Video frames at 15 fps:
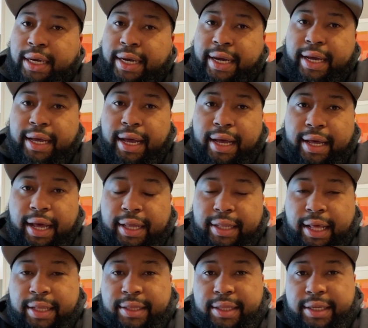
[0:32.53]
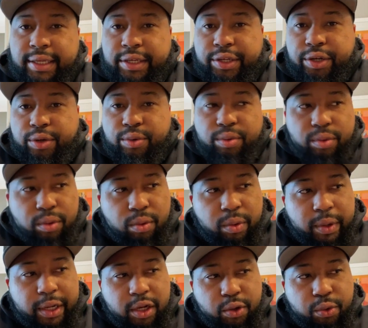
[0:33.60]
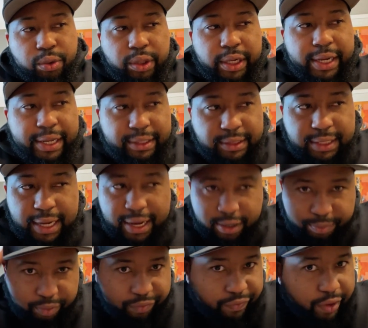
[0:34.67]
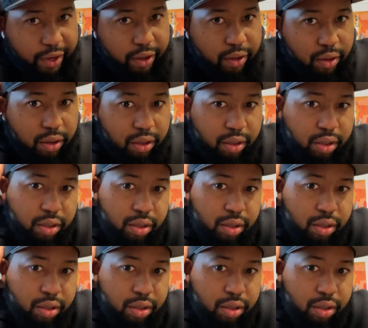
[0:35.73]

I think when cooler heads kind of prevail,